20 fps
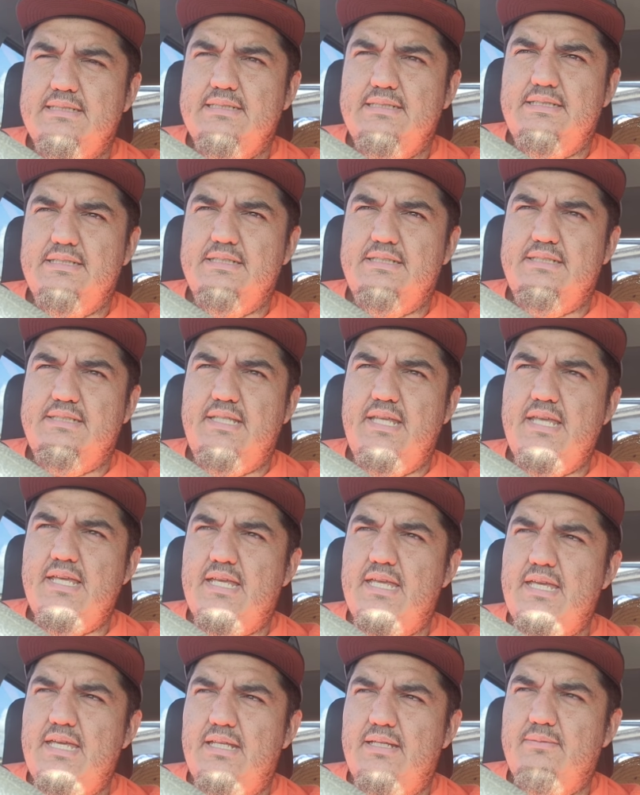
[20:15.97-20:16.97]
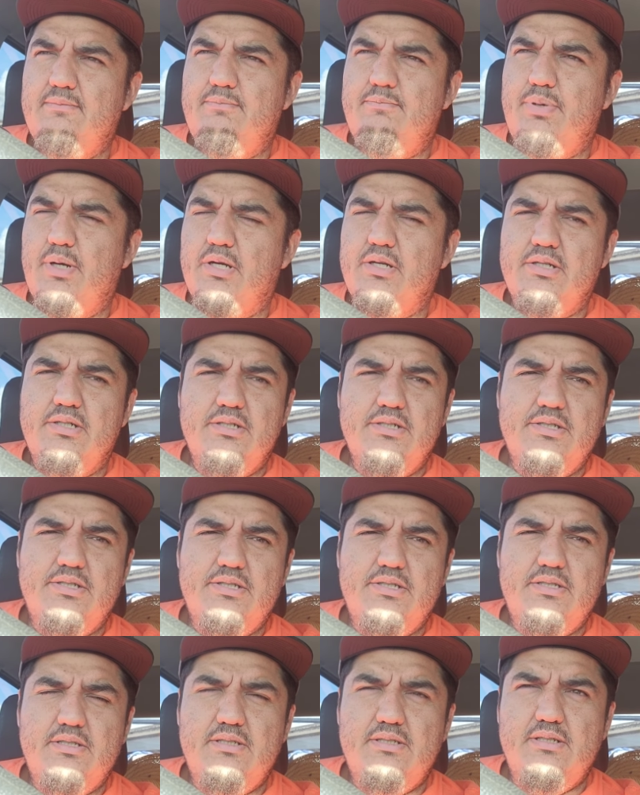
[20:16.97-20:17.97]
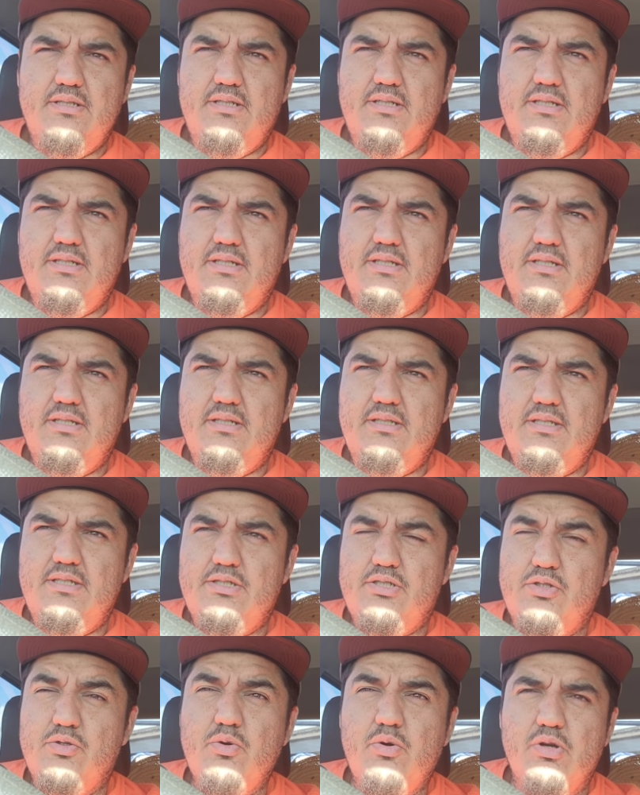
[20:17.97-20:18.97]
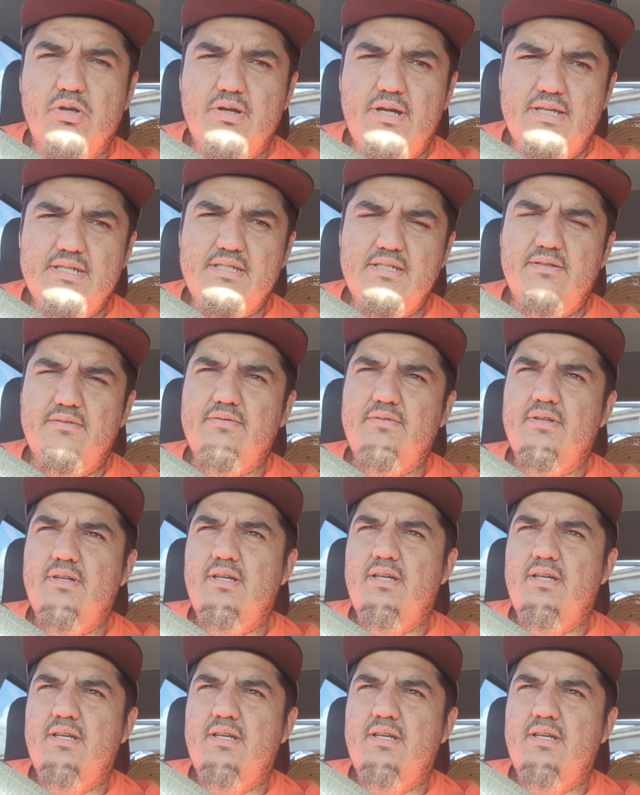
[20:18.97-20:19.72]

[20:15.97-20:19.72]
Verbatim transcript: just think it burns, uh, it's too aggressive